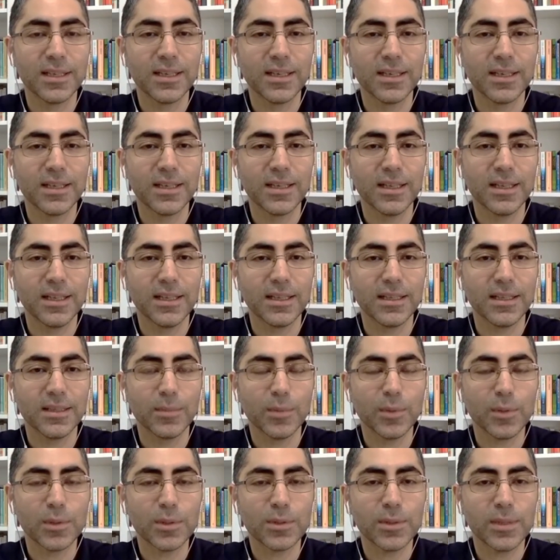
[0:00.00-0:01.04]
the
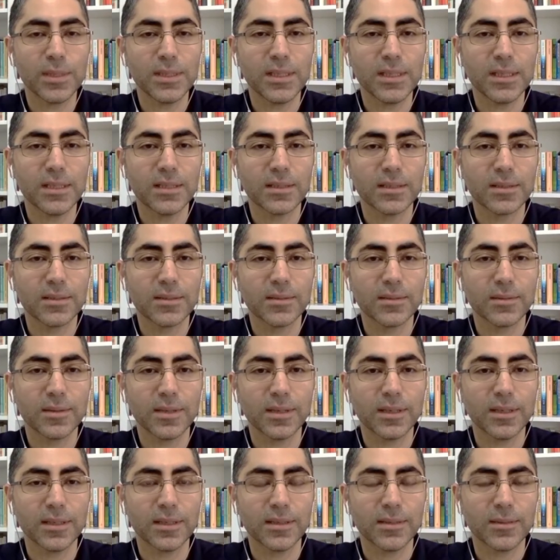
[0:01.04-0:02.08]
most recent
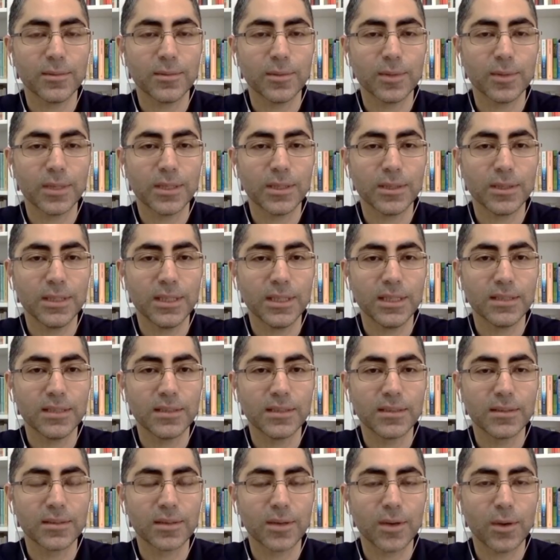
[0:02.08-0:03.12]
uh, work you did
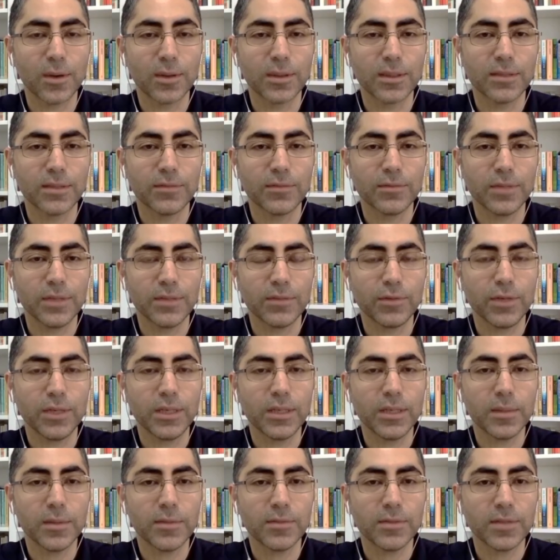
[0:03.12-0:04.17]
called the, the
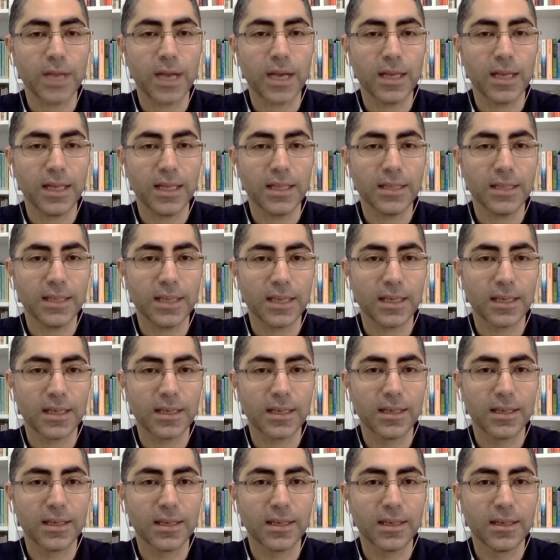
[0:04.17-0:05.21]
Freedom of Dialectic,
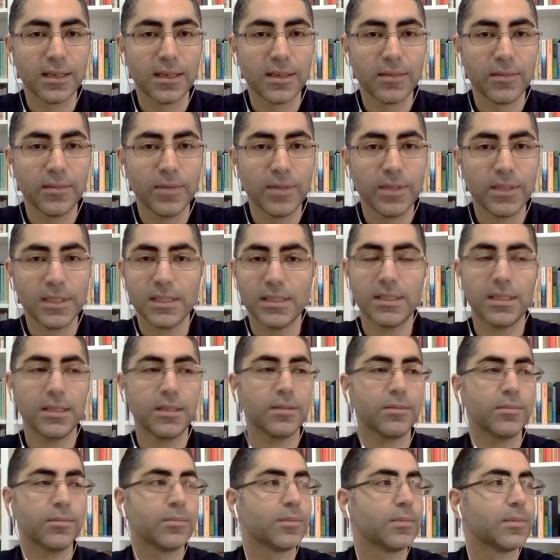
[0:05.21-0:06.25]
which is
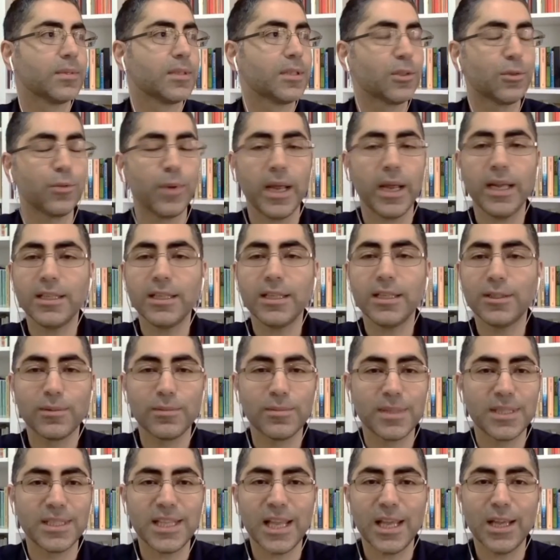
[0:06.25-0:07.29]
a strange
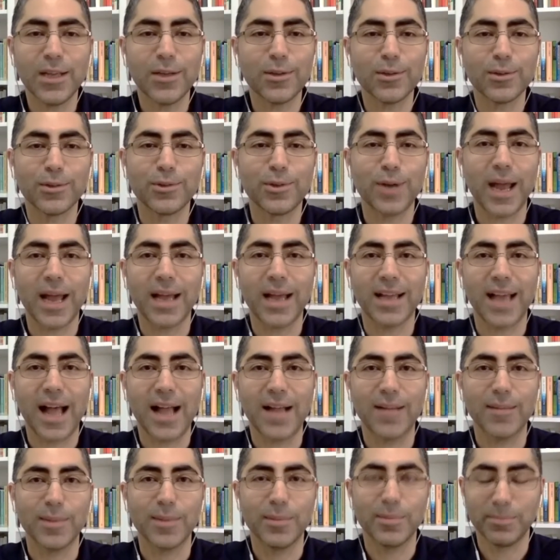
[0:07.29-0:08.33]
single track
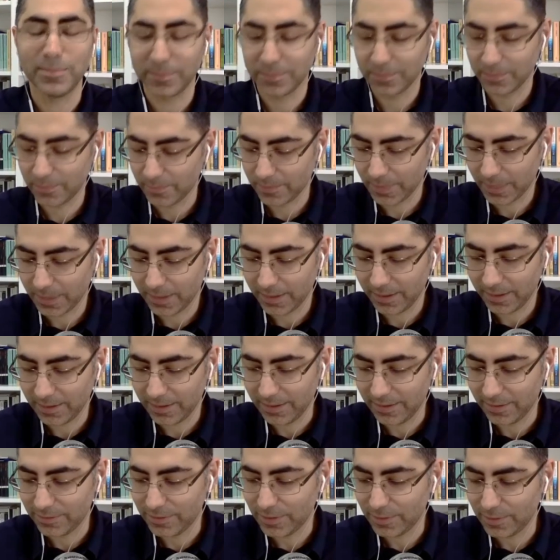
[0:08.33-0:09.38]
album
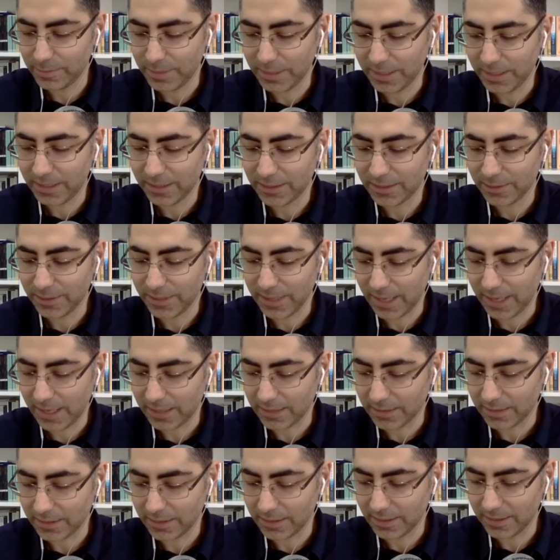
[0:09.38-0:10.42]
uh, from beginning to the
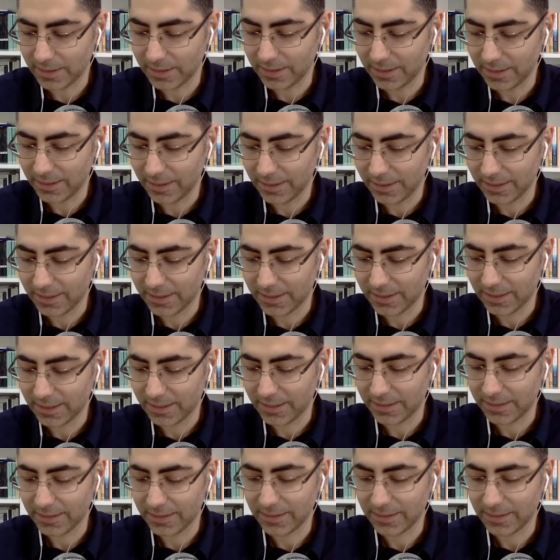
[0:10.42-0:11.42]
end. It's a uh,